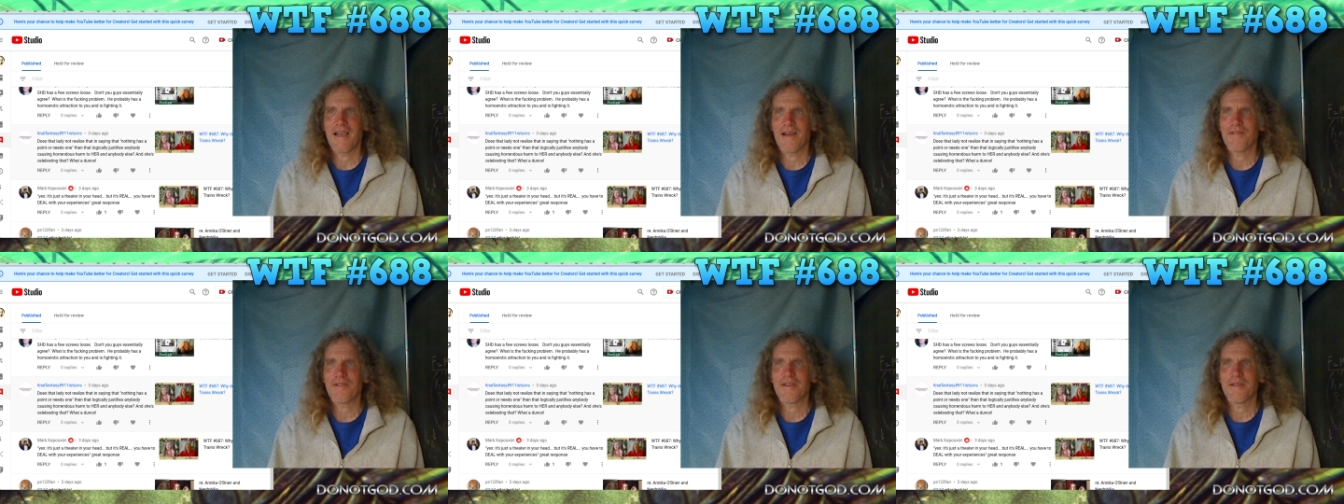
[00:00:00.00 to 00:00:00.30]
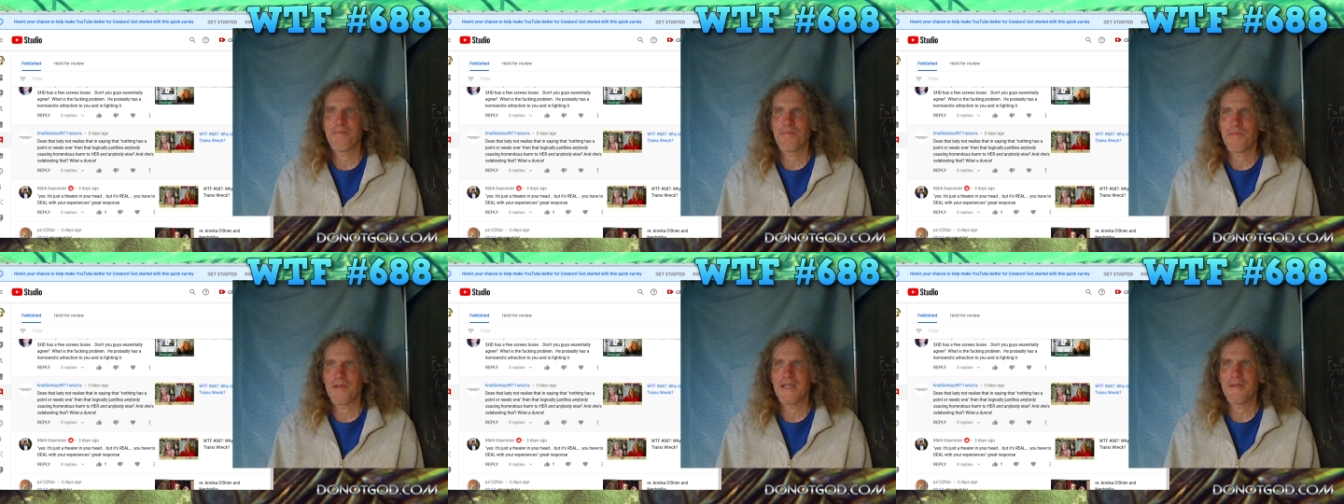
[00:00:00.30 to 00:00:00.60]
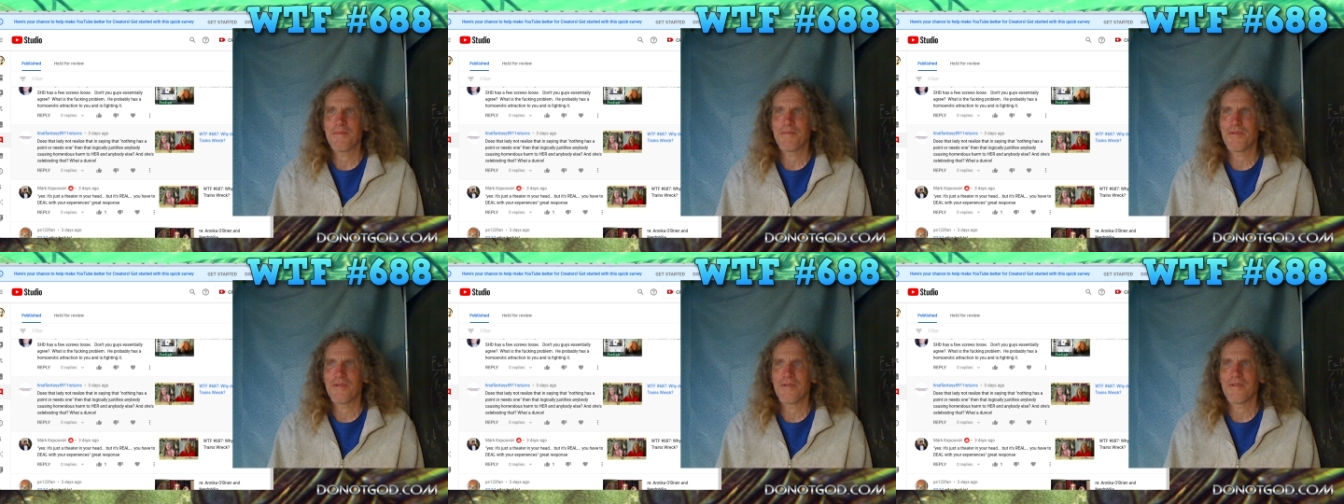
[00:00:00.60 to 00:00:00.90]
how can
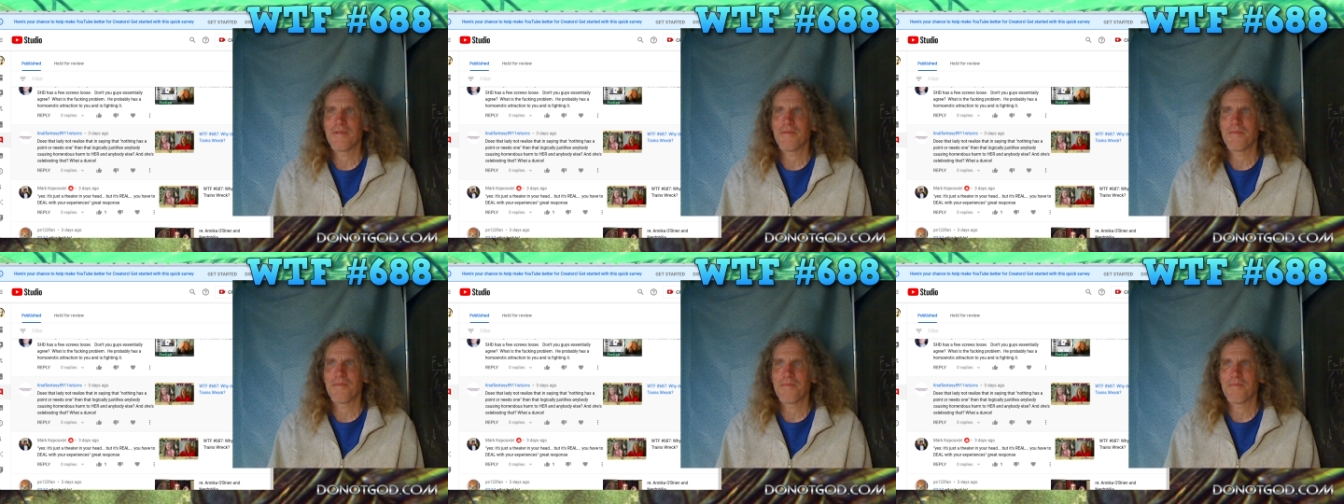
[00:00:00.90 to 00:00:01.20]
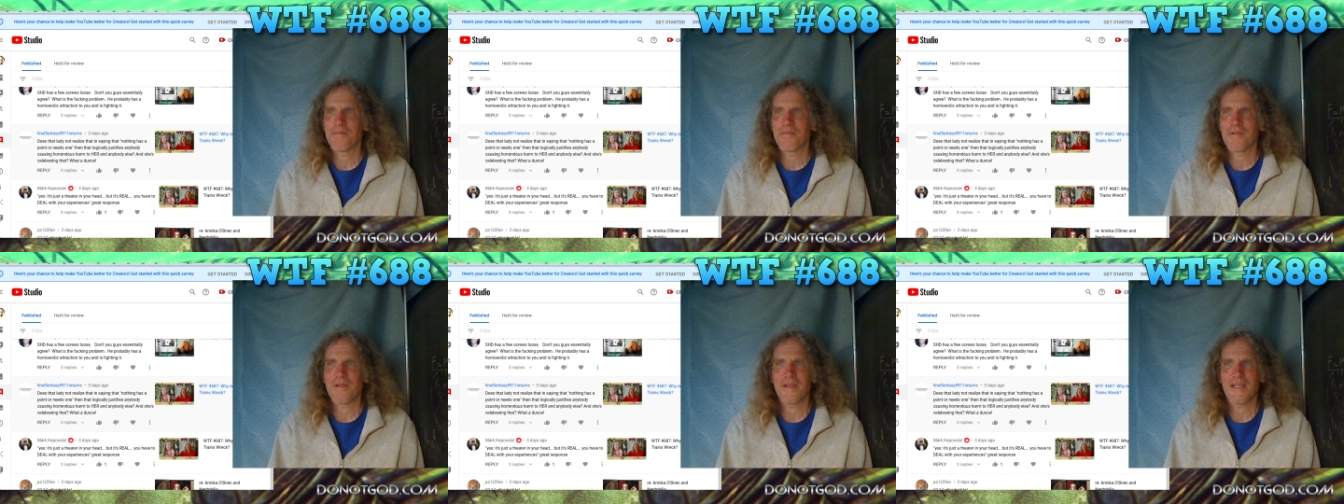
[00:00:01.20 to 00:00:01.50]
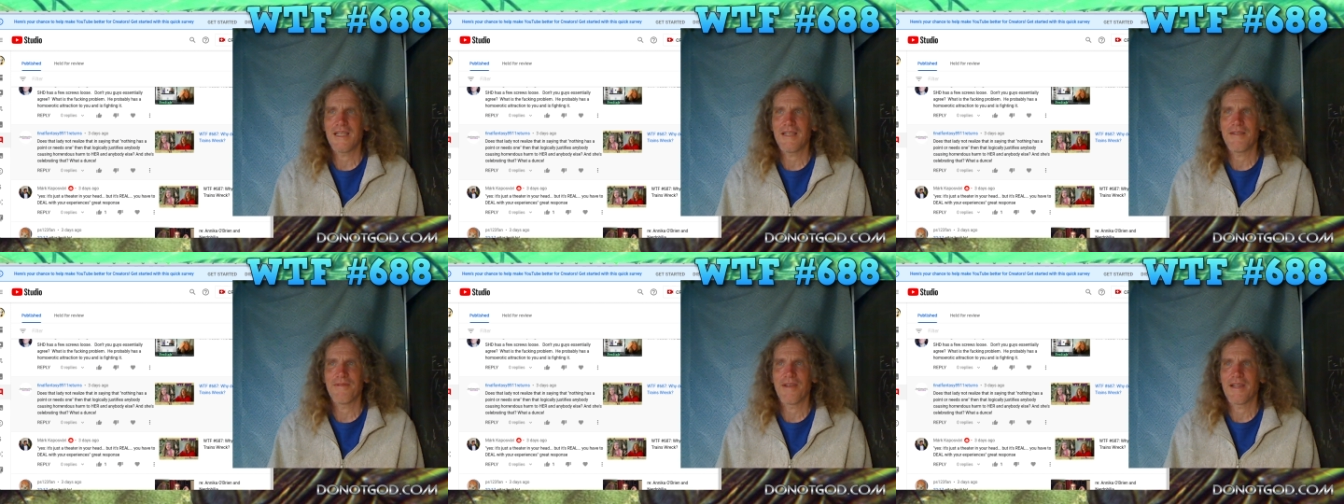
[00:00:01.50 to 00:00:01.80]
people
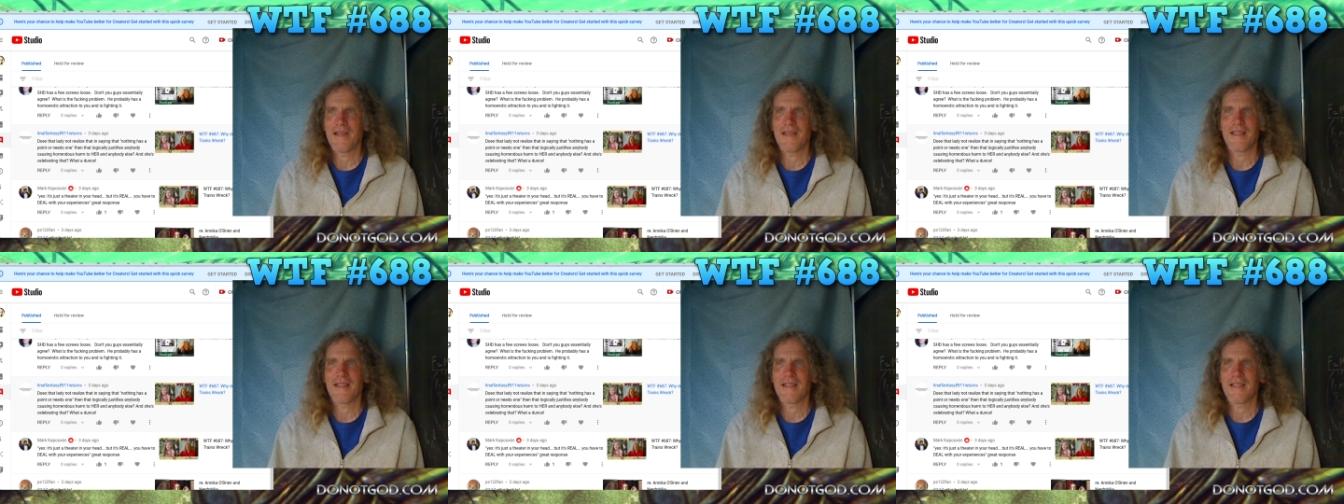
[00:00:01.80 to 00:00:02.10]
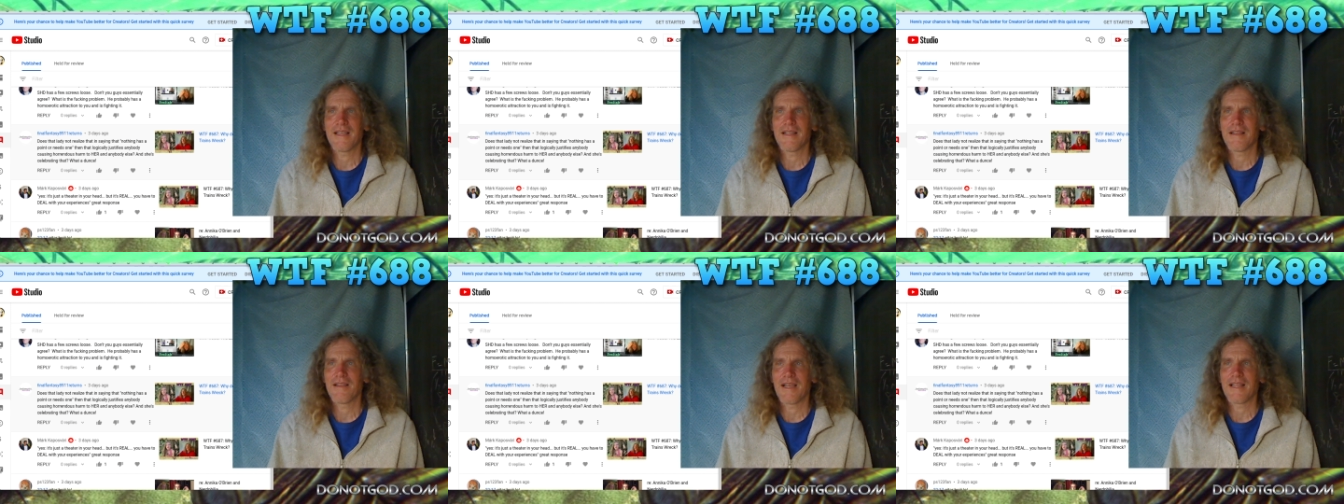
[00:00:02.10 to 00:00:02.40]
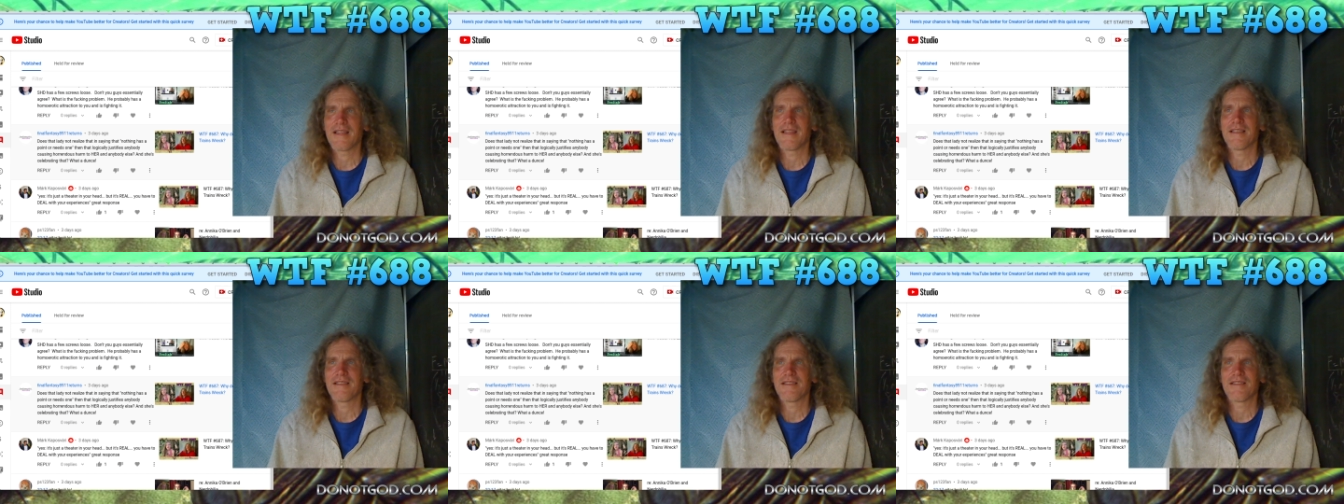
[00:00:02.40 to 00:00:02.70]
believe anything
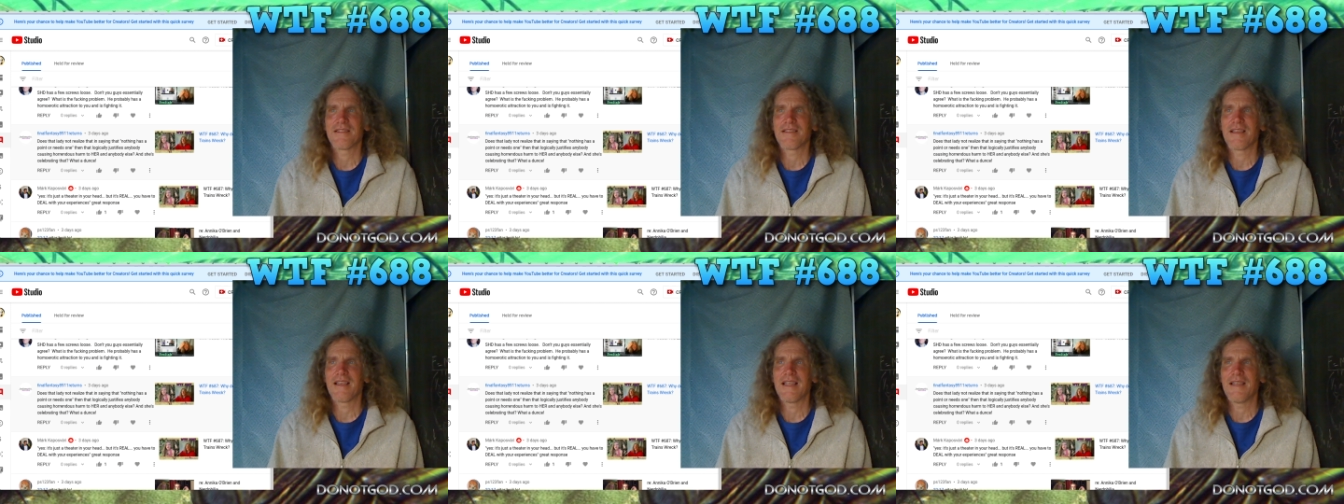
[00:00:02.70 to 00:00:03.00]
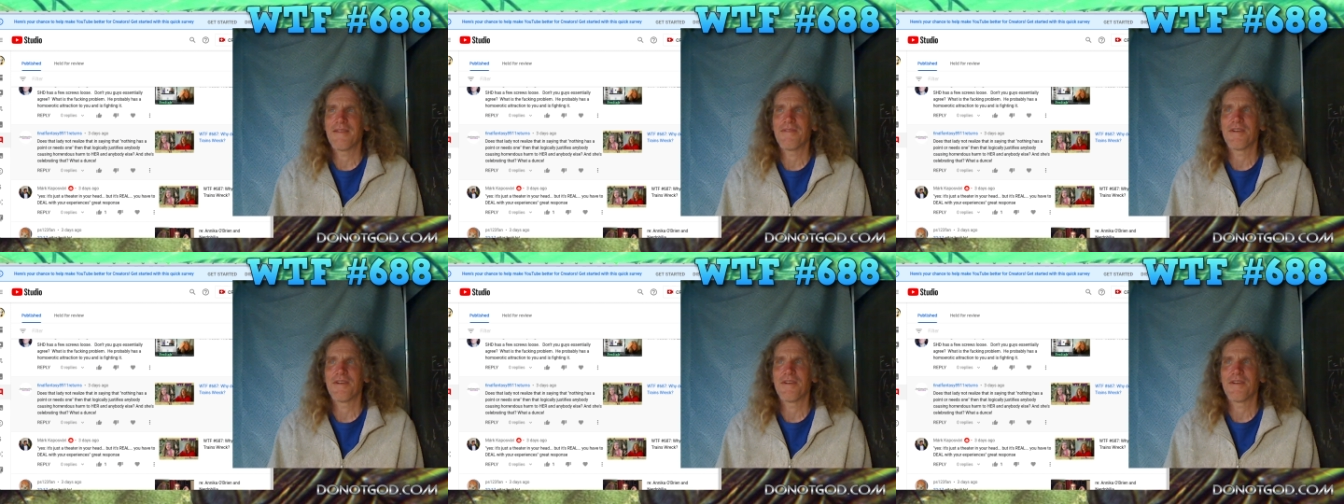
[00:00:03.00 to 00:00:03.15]
like this is a,